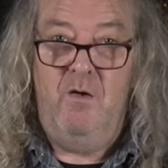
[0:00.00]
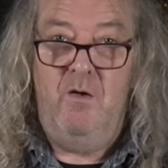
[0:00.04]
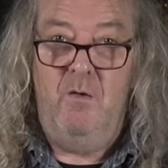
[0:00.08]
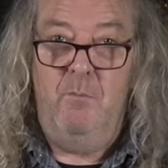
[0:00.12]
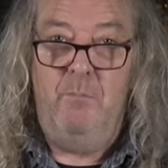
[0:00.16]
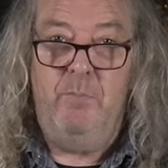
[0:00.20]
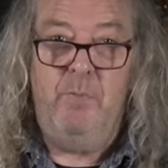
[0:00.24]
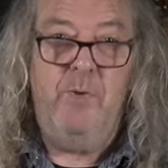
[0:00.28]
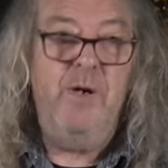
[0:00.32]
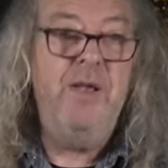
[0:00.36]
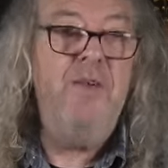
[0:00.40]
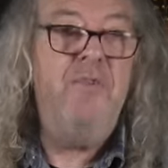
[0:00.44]

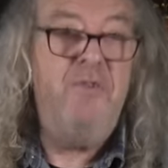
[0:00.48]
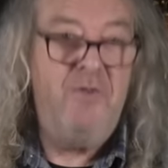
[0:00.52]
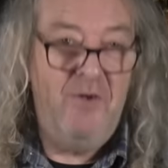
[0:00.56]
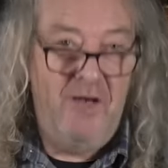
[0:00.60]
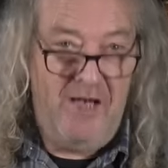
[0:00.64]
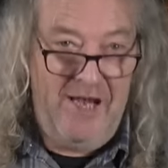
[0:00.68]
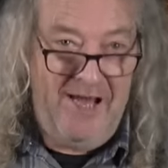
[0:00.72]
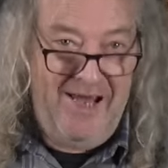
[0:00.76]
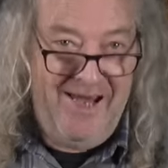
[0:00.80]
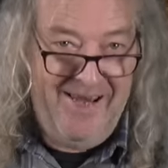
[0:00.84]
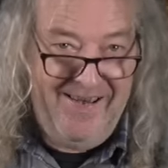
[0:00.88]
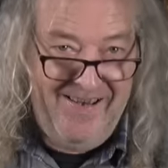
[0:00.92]

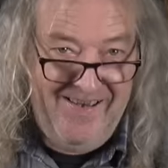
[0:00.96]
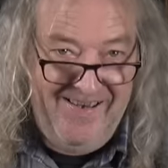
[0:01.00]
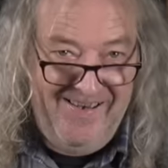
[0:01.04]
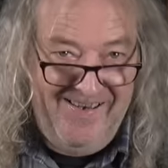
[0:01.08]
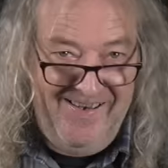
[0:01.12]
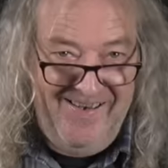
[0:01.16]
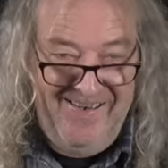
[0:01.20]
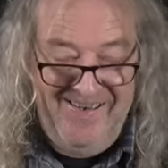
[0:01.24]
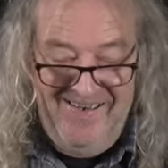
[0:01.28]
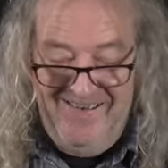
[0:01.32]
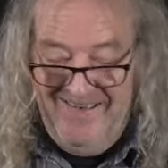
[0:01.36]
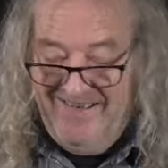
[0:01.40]
briefly.
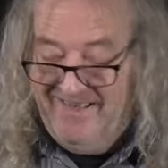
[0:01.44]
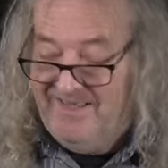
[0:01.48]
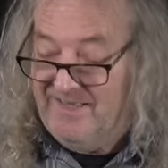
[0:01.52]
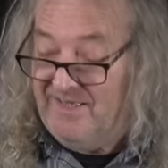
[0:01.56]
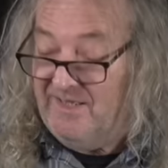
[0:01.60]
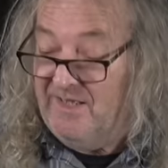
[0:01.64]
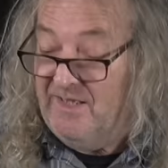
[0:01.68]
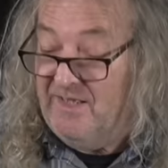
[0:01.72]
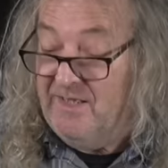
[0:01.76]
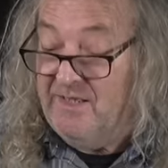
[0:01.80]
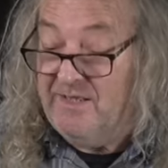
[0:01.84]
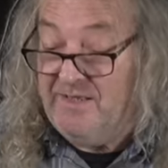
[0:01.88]

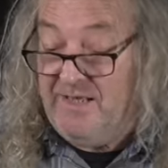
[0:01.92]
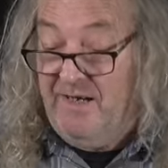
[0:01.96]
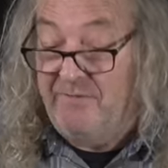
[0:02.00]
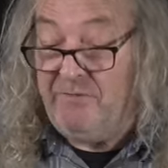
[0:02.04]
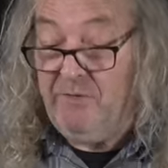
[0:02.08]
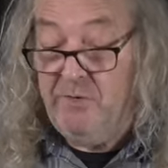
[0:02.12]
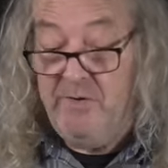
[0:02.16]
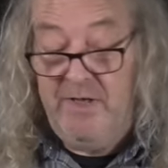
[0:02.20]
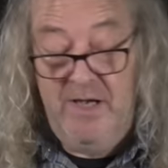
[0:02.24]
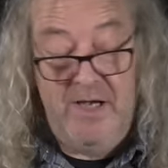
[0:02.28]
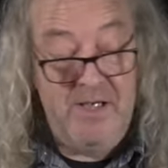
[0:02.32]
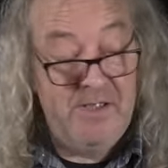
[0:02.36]

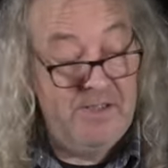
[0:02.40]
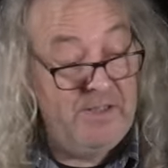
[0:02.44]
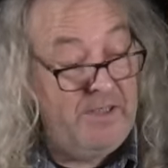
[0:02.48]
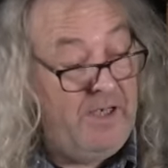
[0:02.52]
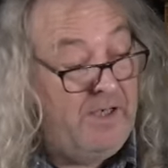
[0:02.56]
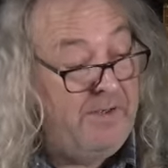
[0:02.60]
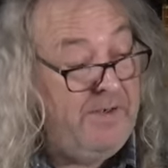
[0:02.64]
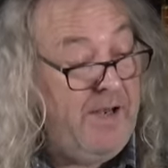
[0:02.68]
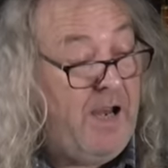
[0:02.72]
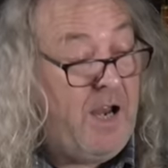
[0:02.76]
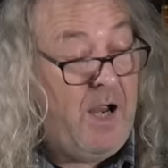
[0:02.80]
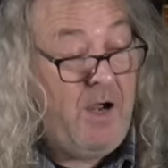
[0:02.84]
Several years
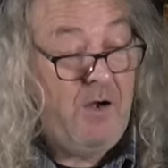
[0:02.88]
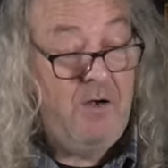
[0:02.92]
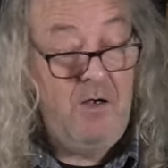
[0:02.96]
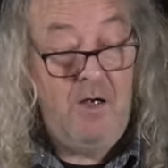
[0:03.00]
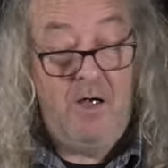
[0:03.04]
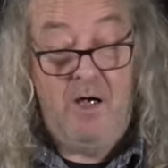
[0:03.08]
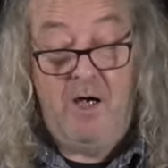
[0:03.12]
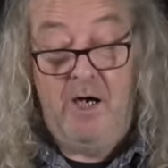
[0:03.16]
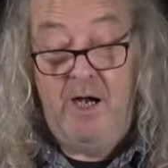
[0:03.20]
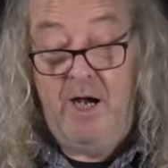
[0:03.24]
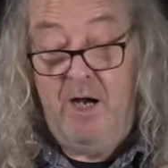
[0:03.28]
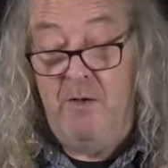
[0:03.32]
ago now,
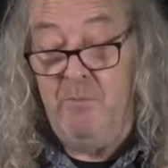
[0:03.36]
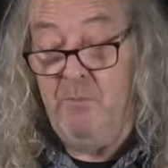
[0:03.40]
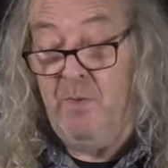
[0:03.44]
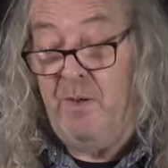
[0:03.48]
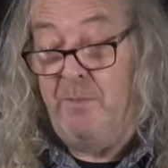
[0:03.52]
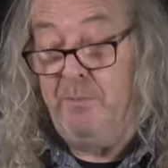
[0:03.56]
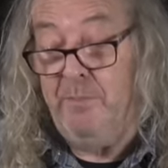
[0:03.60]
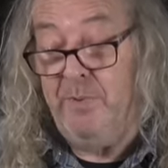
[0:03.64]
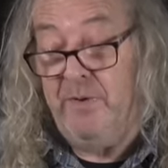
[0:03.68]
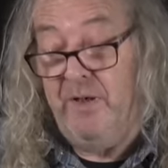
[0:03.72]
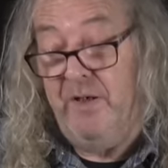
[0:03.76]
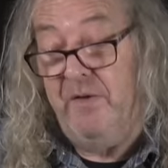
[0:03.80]
I owned
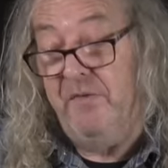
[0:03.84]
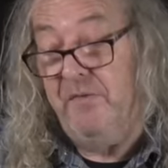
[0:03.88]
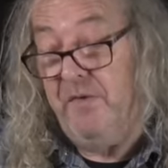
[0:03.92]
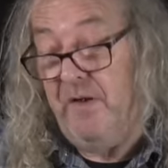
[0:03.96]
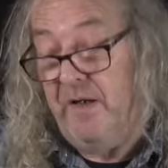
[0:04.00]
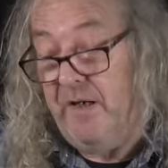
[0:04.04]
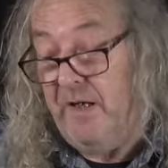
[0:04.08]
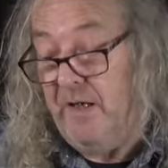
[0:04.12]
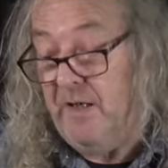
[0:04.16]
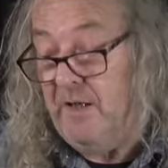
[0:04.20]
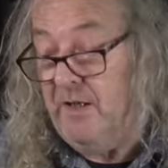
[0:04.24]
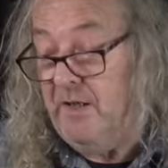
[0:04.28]
one
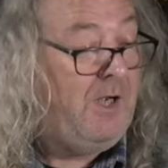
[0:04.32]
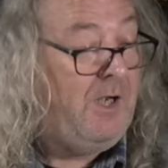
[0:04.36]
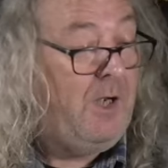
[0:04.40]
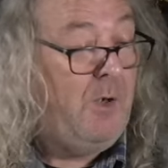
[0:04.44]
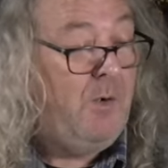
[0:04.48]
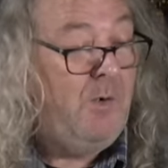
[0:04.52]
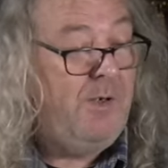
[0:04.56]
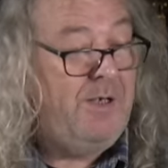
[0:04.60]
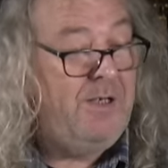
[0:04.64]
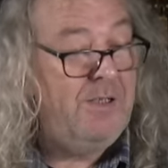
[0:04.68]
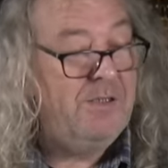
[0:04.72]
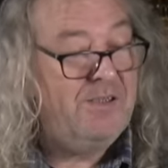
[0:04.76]
briefly
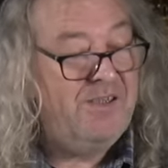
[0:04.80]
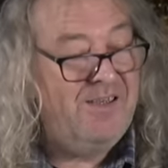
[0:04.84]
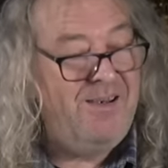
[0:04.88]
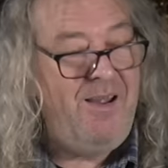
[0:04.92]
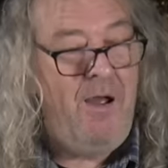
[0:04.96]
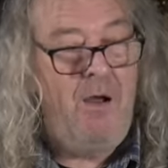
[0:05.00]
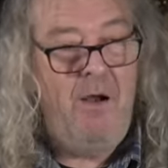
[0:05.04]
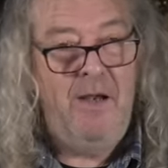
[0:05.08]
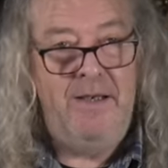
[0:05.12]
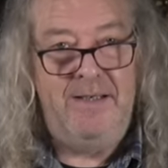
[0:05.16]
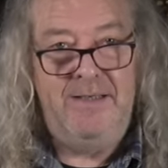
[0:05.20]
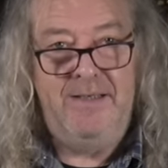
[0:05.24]
when I
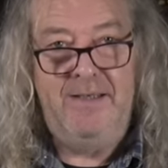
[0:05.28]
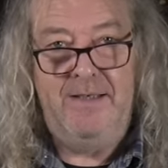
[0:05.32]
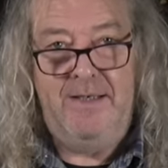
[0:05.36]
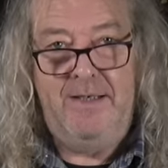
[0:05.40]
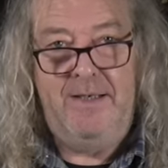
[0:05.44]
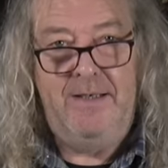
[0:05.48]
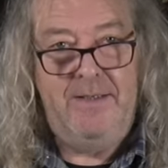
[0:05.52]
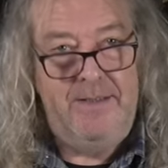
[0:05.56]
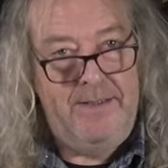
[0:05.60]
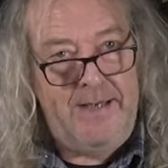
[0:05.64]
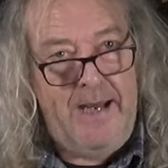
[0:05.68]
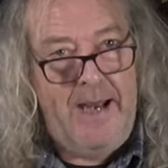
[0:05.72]
started
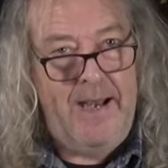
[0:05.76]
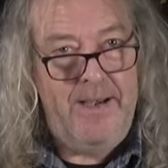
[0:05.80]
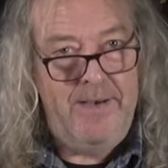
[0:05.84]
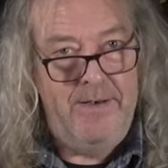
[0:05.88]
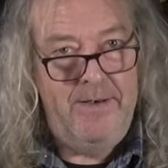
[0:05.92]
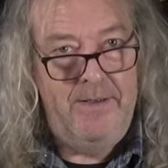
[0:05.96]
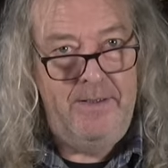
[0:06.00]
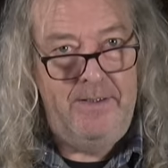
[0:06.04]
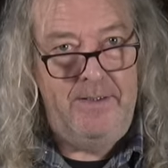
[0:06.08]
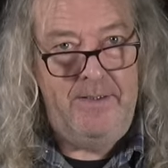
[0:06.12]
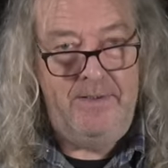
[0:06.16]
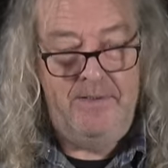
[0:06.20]
getting
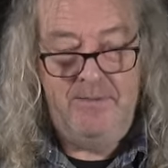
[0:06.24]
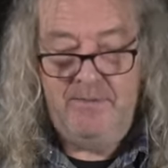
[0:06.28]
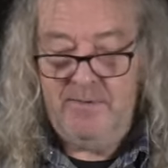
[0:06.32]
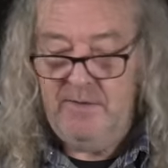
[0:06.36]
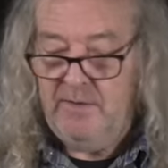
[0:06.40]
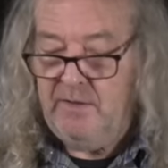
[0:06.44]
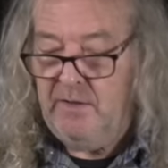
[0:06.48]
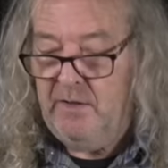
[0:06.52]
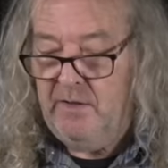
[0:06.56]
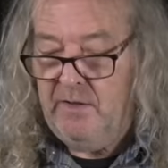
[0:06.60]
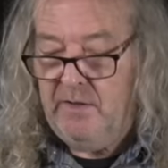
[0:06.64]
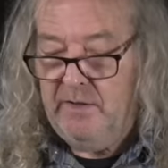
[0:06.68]
the
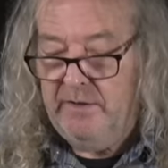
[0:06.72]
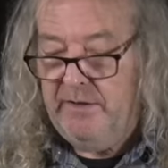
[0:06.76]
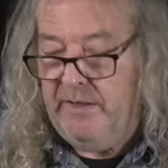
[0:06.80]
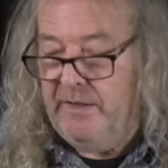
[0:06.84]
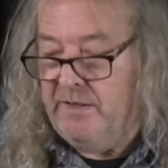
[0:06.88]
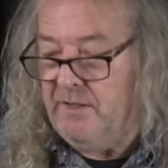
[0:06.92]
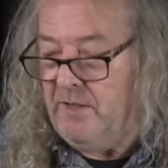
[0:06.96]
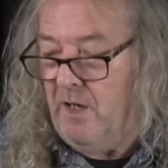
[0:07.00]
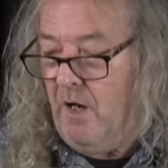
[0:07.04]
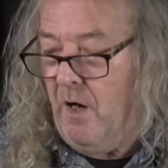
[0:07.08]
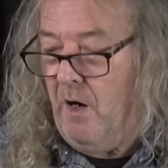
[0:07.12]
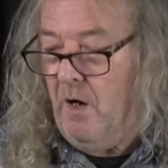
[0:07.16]

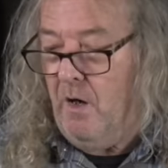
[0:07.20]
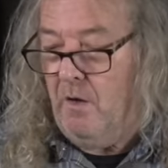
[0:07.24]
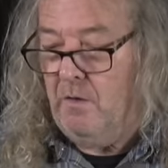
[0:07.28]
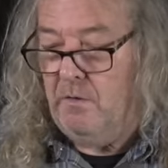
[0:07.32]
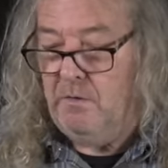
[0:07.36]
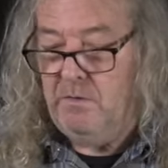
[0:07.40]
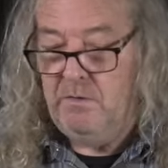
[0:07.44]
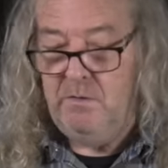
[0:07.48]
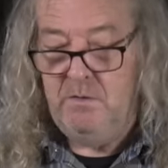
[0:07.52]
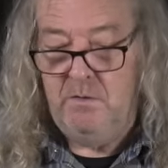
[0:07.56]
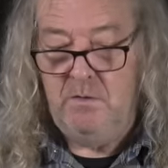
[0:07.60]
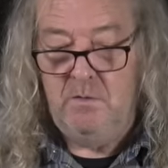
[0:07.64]
guitar
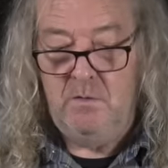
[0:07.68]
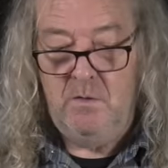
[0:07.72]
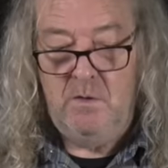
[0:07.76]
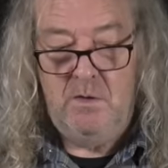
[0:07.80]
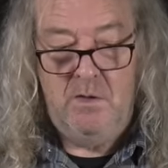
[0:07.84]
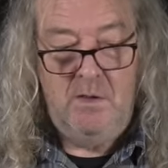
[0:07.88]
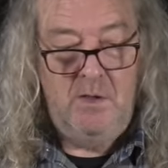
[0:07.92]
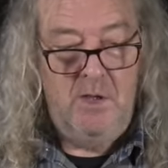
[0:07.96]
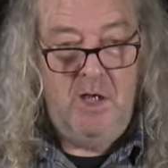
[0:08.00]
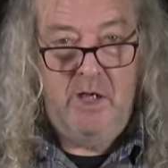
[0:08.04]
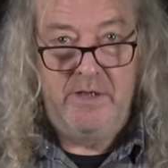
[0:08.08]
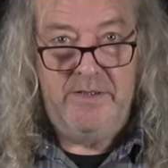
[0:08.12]

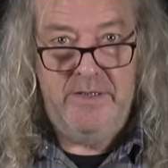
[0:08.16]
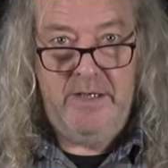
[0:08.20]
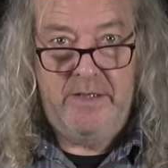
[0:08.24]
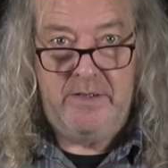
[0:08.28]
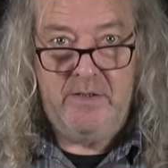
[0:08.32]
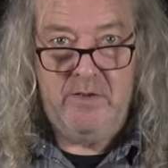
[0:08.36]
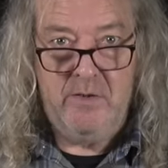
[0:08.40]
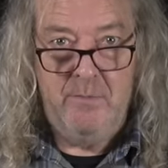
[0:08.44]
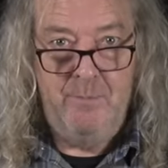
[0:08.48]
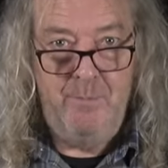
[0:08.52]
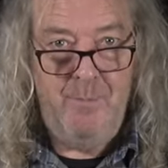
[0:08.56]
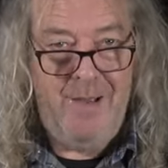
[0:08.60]

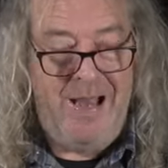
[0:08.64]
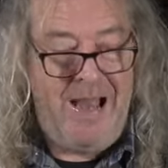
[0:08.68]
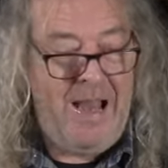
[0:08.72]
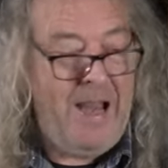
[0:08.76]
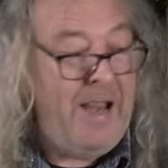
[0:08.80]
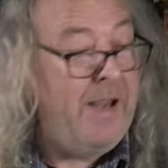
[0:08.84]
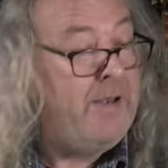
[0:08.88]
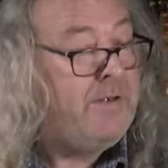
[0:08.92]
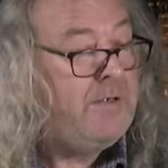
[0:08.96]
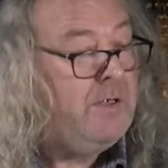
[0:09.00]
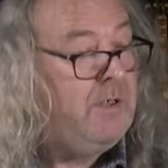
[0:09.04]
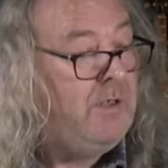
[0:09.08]
addiction
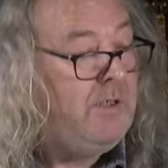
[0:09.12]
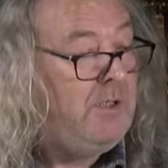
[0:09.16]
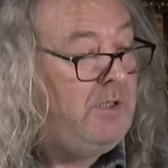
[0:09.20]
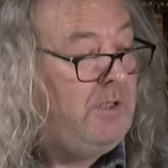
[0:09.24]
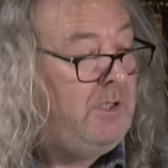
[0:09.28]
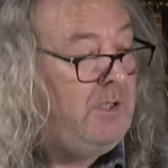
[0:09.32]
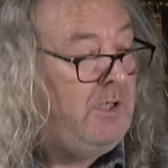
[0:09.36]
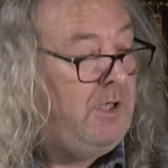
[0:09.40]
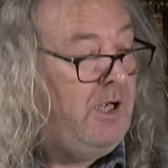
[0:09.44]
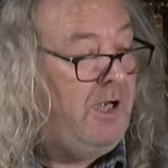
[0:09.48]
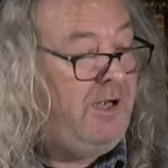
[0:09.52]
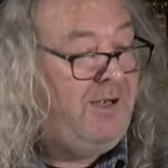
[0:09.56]
bad.
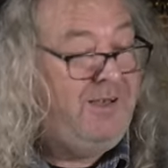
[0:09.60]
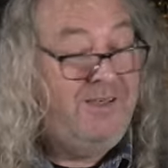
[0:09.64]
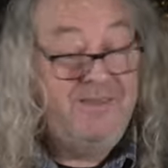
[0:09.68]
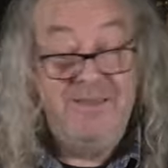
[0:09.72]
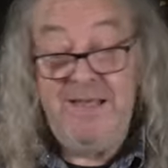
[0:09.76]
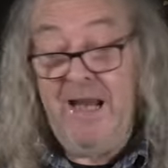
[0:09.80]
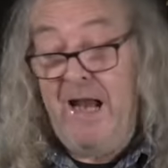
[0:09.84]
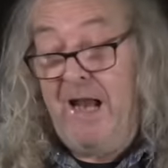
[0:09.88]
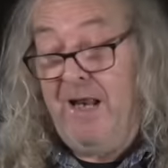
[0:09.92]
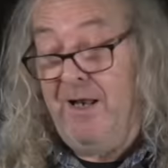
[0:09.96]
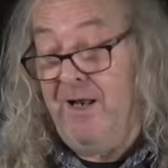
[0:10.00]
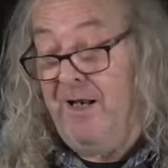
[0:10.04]

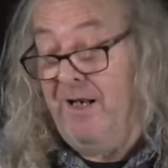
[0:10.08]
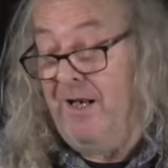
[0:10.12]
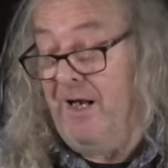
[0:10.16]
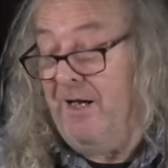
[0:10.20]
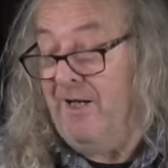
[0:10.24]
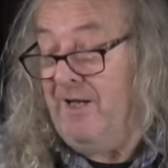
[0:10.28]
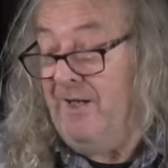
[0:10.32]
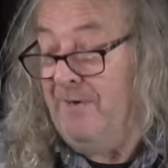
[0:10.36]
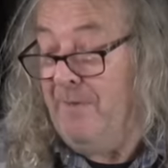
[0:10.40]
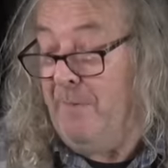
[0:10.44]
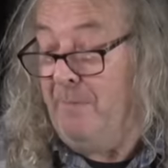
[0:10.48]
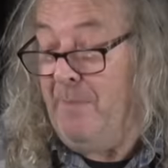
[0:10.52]
Yeah,
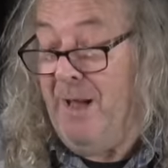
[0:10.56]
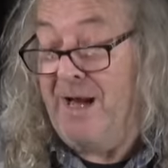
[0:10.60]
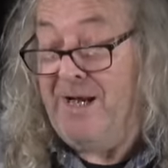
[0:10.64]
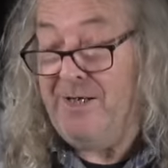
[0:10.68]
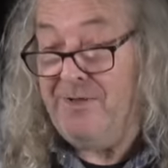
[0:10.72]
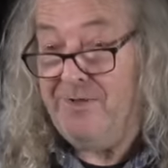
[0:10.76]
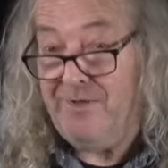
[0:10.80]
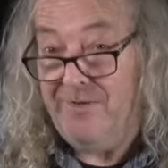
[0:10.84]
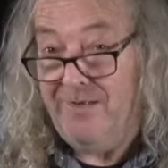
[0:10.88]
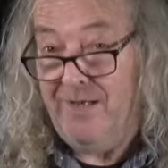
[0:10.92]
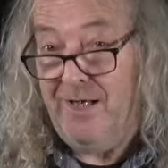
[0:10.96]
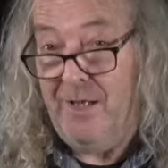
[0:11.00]
the
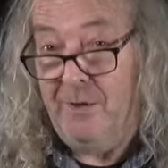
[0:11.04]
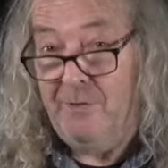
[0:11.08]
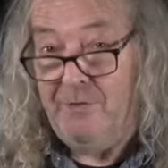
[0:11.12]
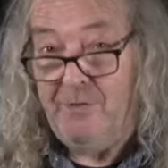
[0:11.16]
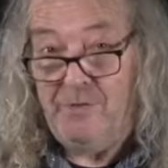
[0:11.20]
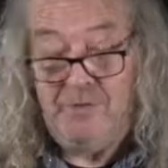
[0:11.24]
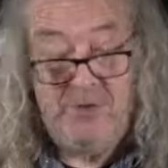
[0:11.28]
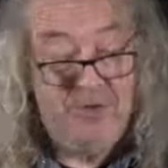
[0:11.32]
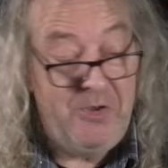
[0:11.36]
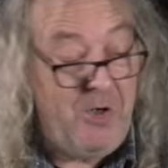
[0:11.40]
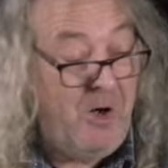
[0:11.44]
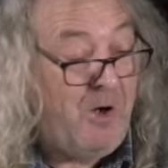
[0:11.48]
manager of a
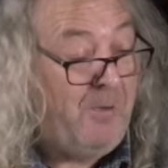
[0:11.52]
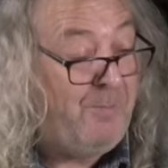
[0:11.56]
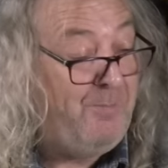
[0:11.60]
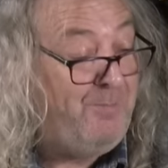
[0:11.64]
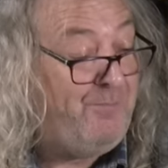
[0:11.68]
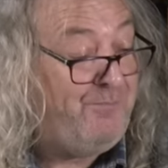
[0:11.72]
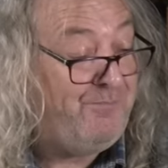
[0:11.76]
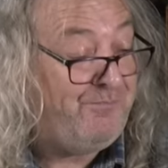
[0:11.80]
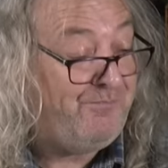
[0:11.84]
local shop,